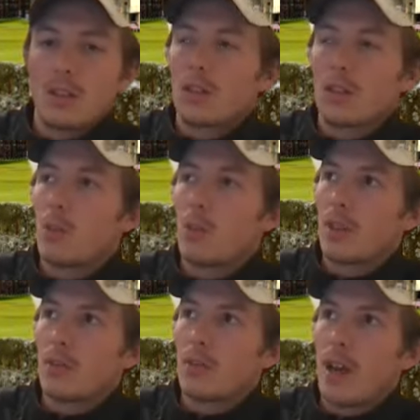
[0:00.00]
So
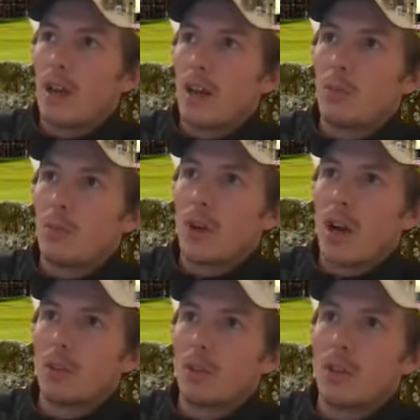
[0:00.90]
because of that, I would
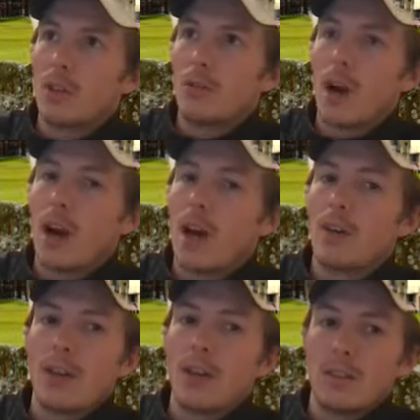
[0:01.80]
probably go 5
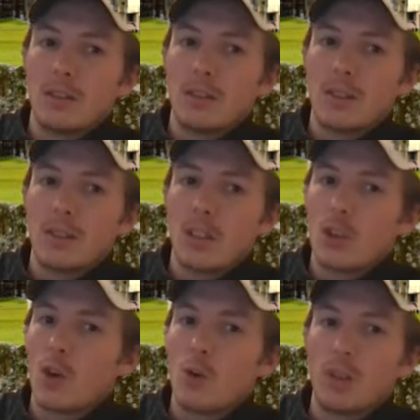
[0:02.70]
iron and
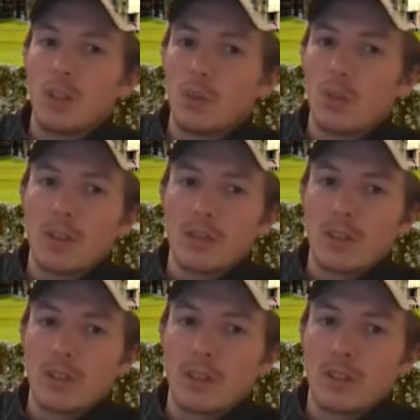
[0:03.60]
just hope that it's perfect.